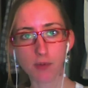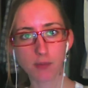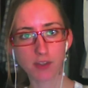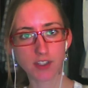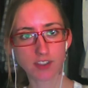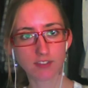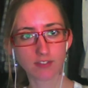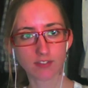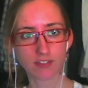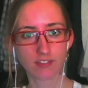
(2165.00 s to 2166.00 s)
about we,
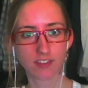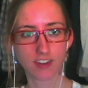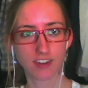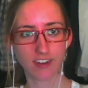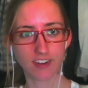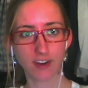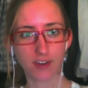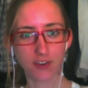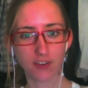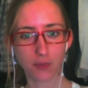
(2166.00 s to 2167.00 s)
I don't
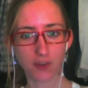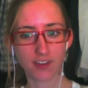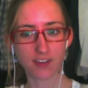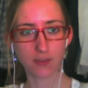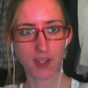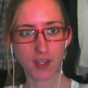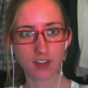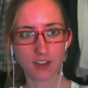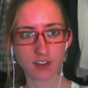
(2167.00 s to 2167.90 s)
know, do you just want to submit?